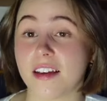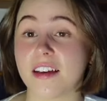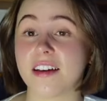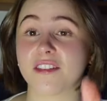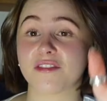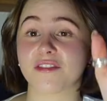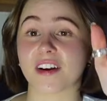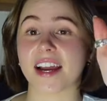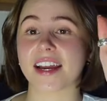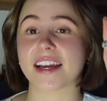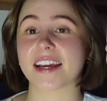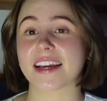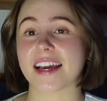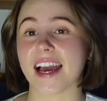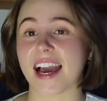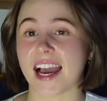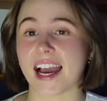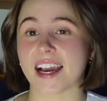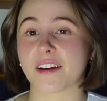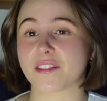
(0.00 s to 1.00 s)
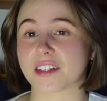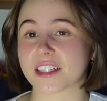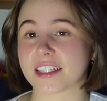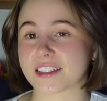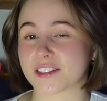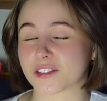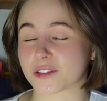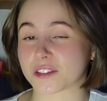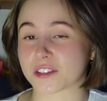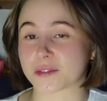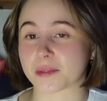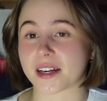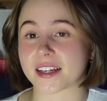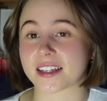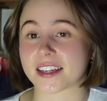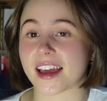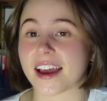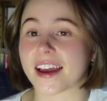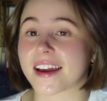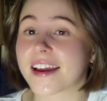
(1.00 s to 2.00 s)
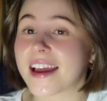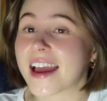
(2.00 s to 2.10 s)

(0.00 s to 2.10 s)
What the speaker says: Right, I really need to go to work now.